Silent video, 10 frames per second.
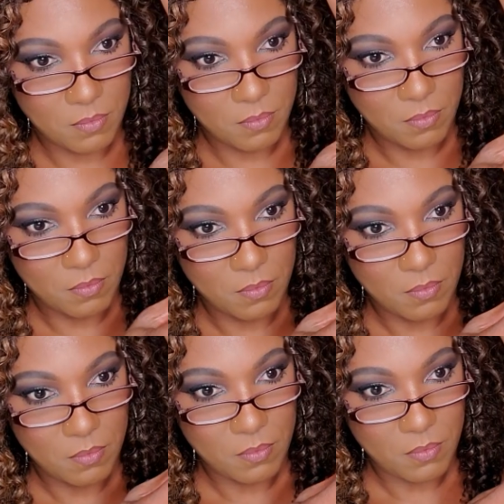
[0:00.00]

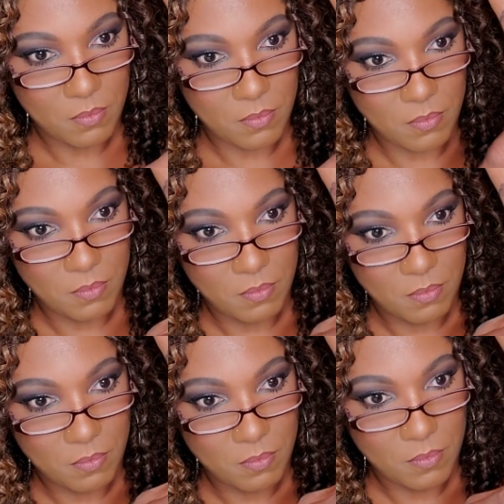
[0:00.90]

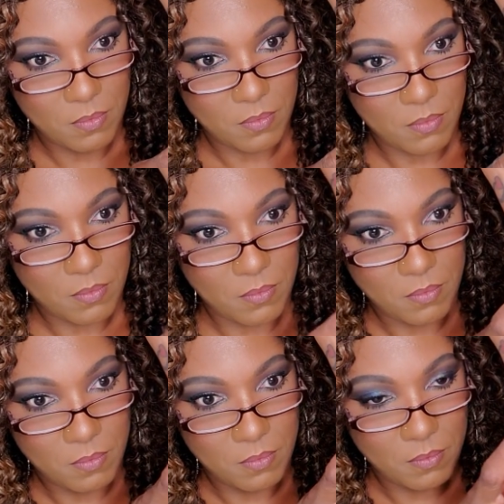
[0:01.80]

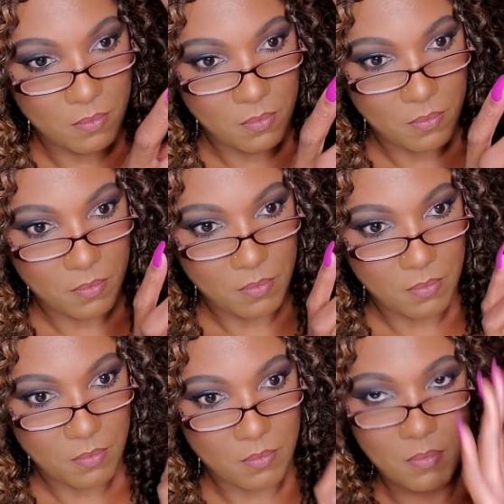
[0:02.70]
(silence)